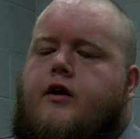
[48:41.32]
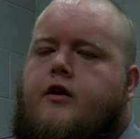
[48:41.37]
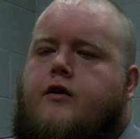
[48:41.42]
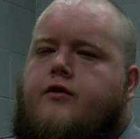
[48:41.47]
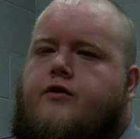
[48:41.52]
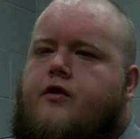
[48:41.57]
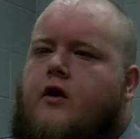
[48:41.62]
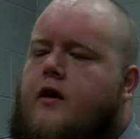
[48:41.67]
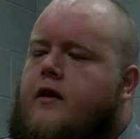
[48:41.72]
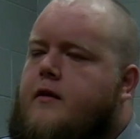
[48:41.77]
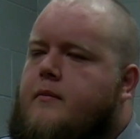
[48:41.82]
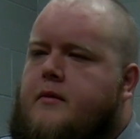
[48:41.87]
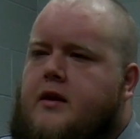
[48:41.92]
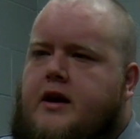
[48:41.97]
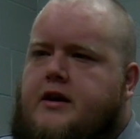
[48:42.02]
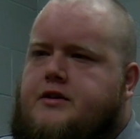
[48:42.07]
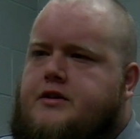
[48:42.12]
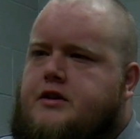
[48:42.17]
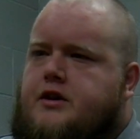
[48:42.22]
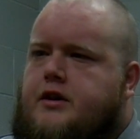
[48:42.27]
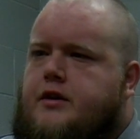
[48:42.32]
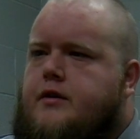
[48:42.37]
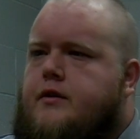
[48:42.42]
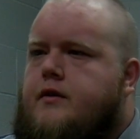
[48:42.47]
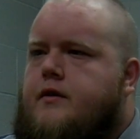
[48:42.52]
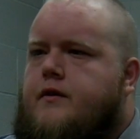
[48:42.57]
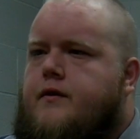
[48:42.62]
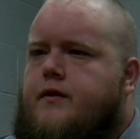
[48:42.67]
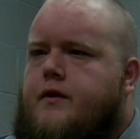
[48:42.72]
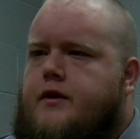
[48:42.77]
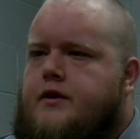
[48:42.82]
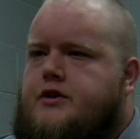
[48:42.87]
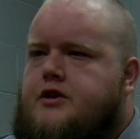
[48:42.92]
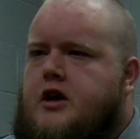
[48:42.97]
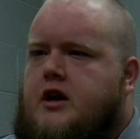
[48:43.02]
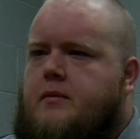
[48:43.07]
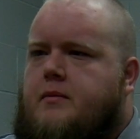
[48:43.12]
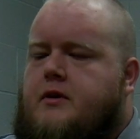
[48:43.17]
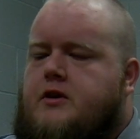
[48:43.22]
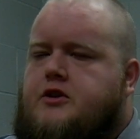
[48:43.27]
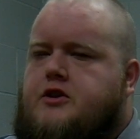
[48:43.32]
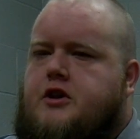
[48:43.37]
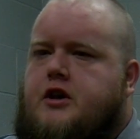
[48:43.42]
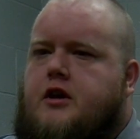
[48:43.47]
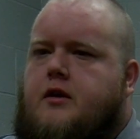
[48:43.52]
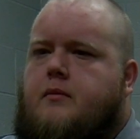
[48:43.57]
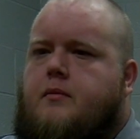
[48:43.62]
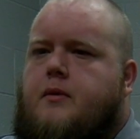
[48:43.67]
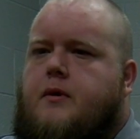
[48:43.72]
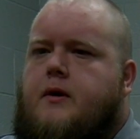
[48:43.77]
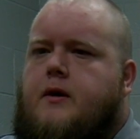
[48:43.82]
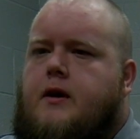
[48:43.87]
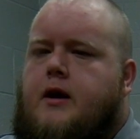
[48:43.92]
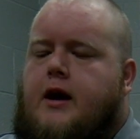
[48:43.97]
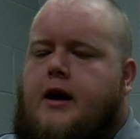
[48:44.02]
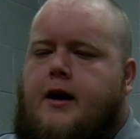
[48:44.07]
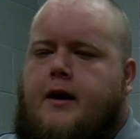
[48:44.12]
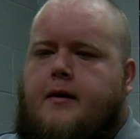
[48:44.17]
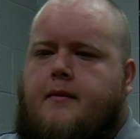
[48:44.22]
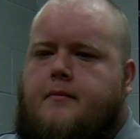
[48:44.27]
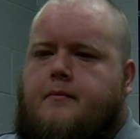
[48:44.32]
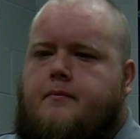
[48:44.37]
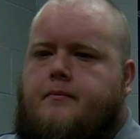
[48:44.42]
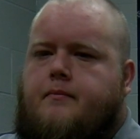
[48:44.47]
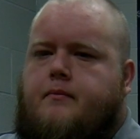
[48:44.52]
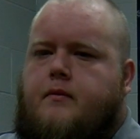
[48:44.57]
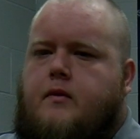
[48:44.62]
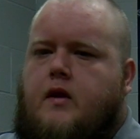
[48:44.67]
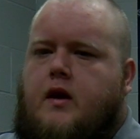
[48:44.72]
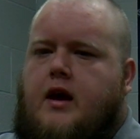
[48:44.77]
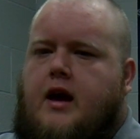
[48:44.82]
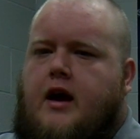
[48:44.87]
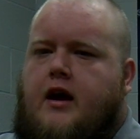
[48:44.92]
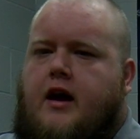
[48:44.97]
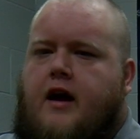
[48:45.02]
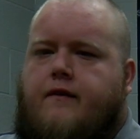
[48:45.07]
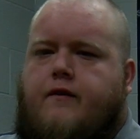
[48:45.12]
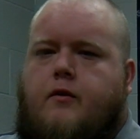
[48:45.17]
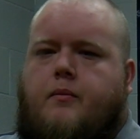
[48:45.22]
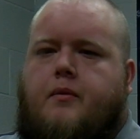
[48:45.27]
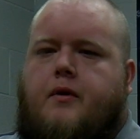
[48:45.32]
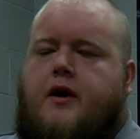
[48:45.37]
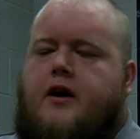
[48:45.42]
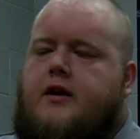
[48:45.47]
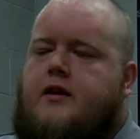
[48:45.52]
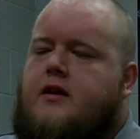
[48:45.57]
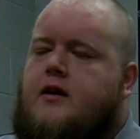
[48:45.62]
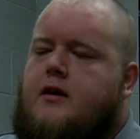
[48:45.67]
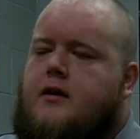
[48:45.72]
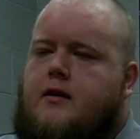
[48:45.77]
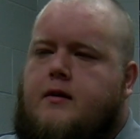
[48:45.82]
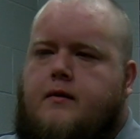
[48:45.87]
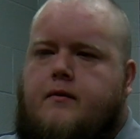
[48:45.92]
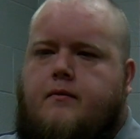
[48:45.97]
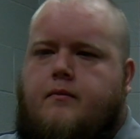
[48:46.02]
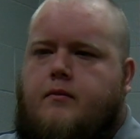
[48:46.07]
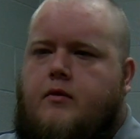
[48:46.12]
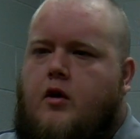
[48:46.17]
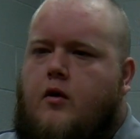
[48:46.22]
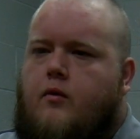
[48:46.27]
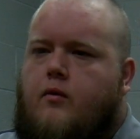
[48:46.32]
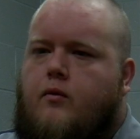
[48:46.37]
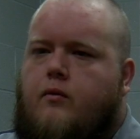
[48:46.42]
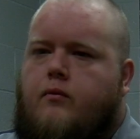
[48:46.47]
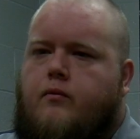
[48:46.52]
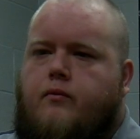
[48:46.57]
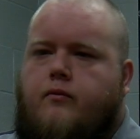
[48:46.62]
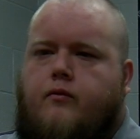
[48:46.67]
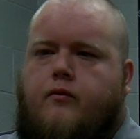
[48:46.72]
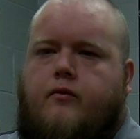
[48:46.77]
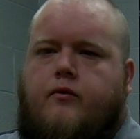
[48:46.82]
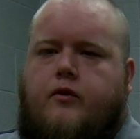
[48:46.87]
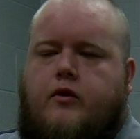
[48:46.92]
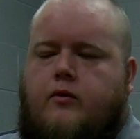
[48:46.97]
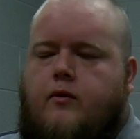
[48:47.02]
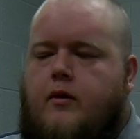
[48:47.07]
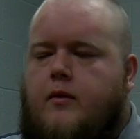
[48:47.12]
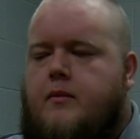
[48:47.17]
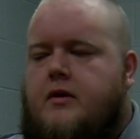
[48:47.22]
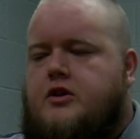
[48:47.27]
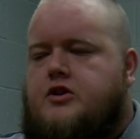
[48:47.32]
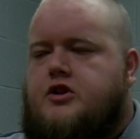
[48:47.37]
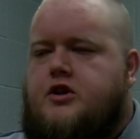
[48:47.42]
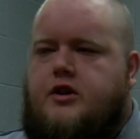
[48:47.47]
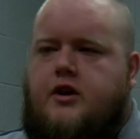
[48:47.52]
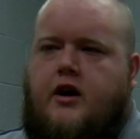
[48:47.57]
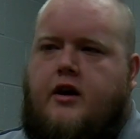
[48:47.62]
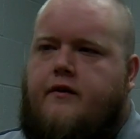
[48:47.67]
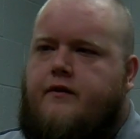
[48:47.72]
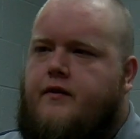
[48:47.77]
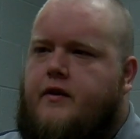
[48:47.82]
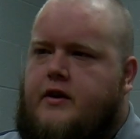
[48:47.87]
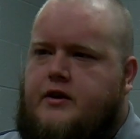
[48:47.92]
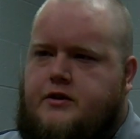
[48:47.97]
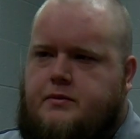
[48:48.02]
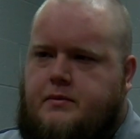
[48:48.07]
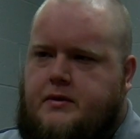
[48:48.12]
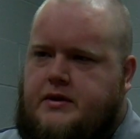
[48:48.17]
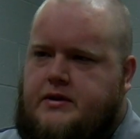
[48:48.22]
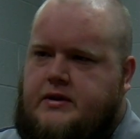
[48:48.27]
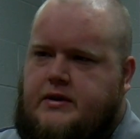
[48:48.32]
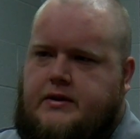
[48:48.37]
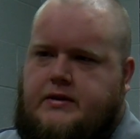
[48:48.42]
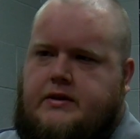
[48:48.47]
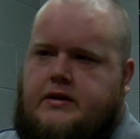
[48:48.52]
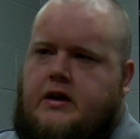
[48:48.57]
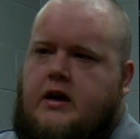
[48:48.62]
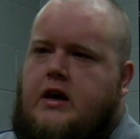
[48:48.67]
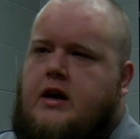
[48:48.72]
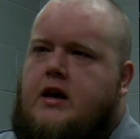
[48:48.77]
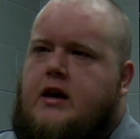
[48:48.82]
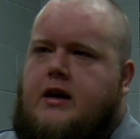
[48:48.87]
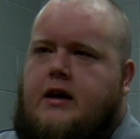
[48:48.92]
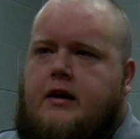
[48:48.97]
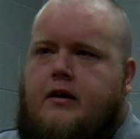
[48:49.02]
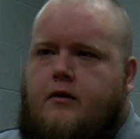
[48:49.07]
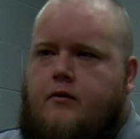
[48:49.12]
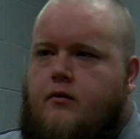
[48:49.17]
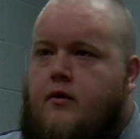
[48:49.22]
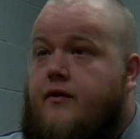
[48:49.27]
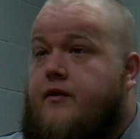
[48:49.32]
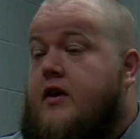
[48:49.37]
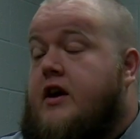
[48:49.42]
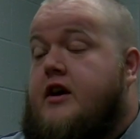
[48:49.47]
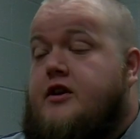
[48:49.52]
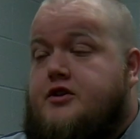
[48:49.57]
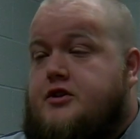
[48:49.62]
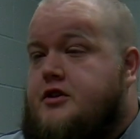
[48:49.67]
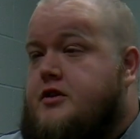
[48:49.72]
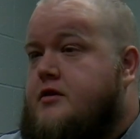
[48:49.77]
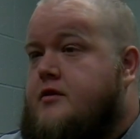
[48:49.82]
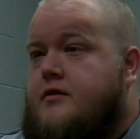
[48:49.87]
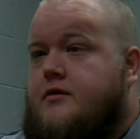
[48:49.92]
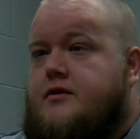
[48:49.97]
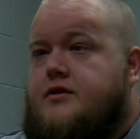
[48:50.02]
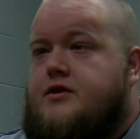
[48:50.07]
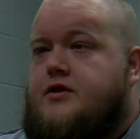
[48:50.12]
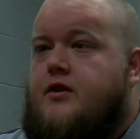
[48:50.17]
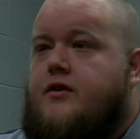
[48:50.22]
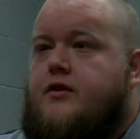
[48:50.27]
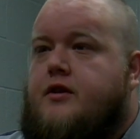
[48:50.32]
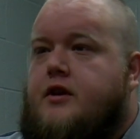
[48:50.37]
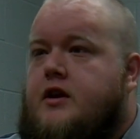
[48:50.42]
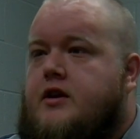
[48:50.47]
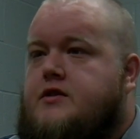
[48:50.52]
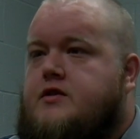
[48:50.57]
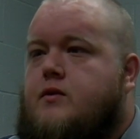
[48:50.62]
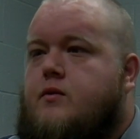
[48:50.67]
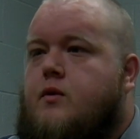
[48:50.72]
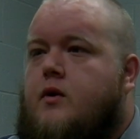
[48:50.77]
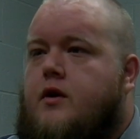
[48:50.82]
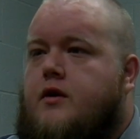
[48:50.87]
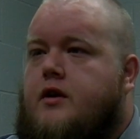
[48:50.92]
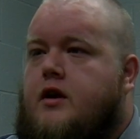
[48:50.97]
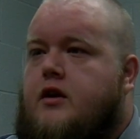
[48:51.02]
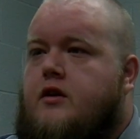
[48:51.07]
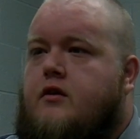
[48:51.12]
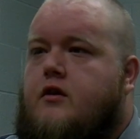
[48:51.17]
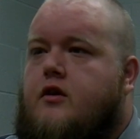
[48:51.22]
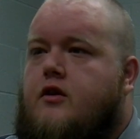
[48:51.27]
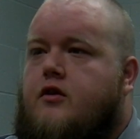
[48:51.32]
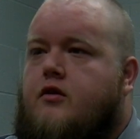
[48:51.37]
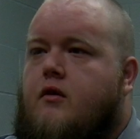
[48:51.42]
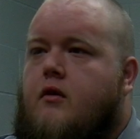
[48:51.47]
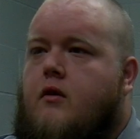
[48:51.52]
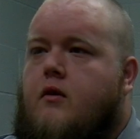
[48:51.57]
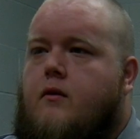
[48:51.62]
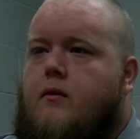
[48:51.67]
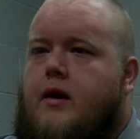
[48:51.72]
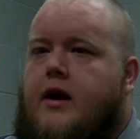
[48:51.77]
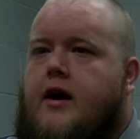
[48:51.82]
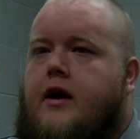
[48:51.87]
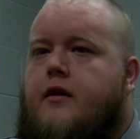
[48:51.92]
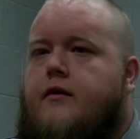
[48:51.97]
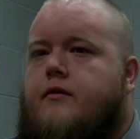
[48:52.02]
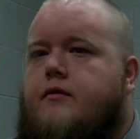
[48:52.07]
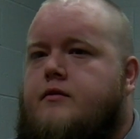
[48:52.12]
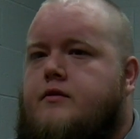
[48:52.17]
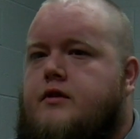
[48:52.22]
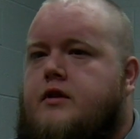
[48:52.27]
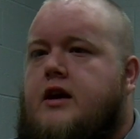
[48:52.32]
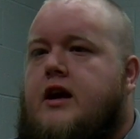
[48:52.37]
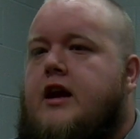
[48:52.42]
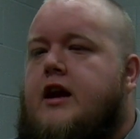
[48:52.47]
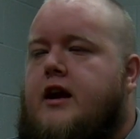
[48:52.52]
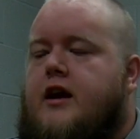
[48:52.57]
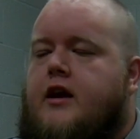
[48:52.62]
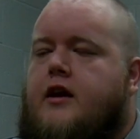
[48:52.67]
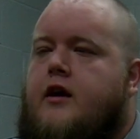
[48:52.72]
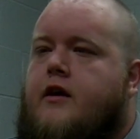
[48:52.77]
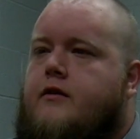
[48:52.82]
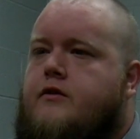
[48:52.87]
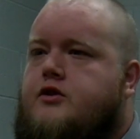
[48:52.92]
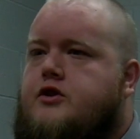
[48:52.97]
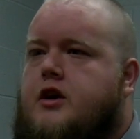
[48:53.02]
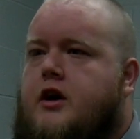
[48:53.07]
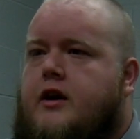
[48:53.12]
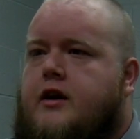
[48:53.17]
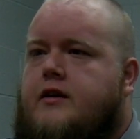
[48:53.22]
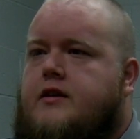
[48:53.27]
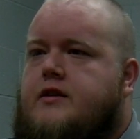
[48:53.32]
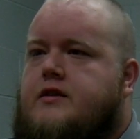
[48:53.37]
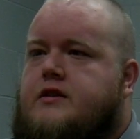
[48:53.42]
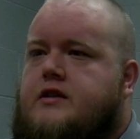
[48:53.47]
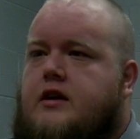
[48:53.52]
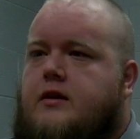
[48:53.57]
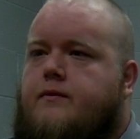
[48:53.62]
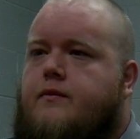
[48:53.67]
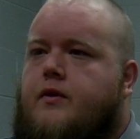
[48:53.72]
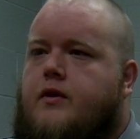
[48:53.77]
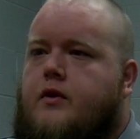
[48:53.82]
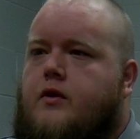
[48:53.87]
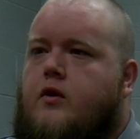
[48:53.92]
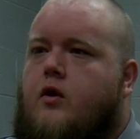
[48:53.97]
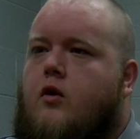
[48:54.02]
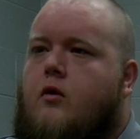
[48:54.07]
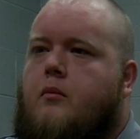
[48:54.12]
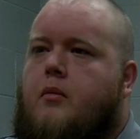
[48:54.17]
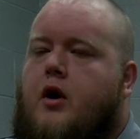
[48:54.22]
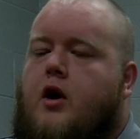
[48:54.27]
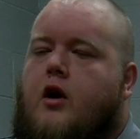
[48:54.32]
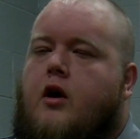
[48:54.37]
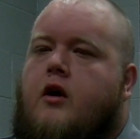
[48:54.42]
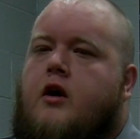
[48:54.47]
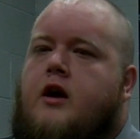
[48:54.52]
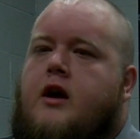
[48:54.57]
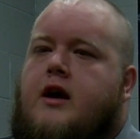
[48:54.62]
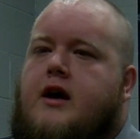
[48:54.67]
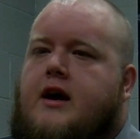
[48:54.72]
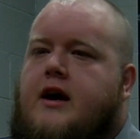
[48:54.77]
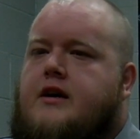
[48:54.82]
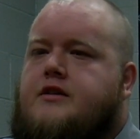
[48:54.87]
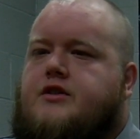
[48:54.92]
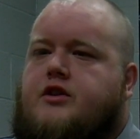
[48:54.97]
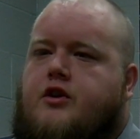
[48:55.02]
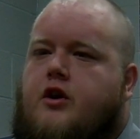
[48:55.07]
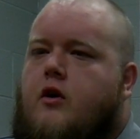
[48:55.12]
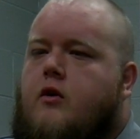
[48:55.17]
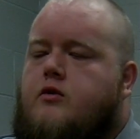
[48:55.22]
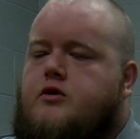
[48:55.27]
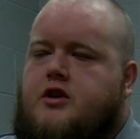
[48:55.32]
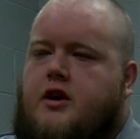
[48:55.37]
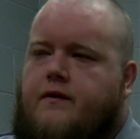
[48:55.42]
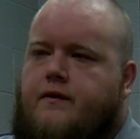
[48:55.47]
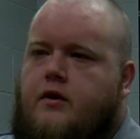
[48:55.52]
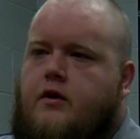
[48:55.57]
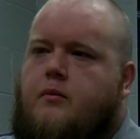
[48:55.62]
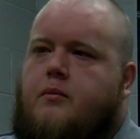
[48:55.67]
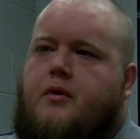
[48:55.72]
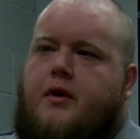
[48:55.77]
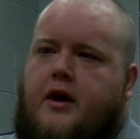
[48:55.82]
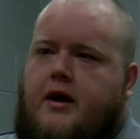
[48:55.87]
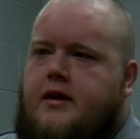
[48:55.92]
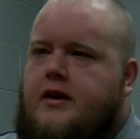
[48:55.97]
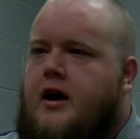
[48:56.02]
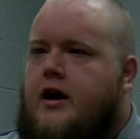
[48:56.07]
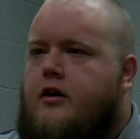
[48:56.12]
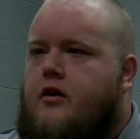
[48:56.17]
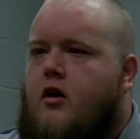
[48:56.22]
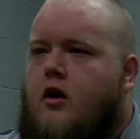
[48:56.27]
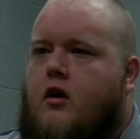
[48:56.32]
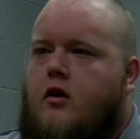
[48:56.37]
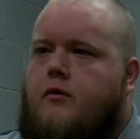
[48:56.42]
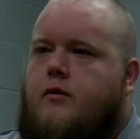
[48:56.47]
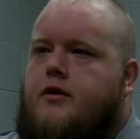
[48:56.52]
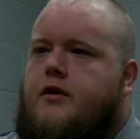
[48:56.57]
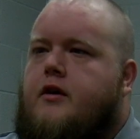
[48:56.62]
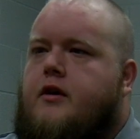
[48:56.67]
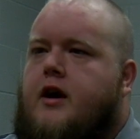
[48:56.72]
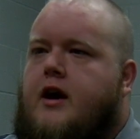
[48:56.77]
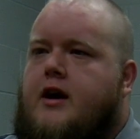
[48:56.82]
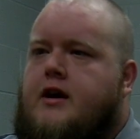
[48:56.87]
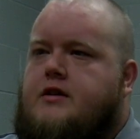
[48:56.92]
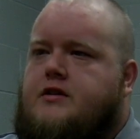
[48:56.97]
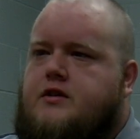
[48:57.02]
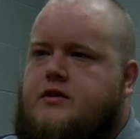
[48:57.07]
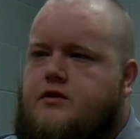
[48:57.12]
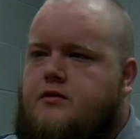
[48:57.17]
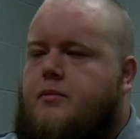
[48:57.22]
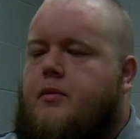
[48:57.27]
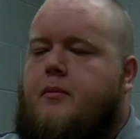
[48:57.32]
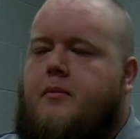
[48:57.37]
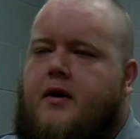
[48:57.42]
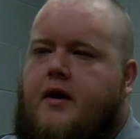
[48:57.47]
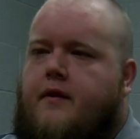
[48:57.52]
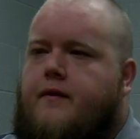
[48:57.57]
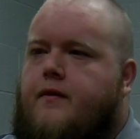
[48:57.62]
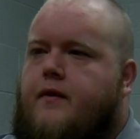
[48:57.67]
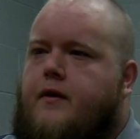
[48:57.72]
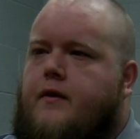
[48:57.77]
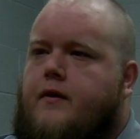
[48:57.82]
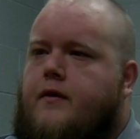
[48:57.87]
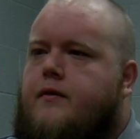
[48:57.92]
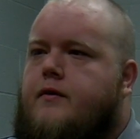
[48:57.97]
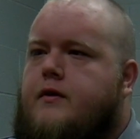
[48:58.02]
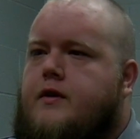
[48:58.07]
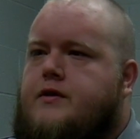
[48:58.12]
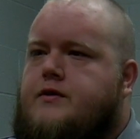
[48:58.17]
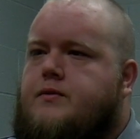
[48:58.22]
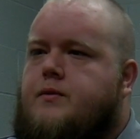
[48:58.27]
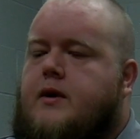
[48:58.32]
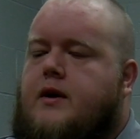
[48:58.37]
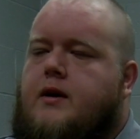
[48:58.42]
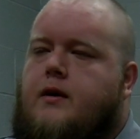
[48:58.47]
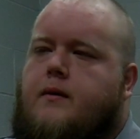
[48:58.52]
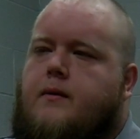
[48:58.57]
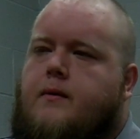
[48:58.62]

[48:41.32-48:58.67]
You saw them last year for the championship. Have you played we mentioned unfinished business. Revenge certainly is a word that you can throw around, getting another shot at this team for the gold ball. As a coach, have you played that card with your guys as you prepare for this week?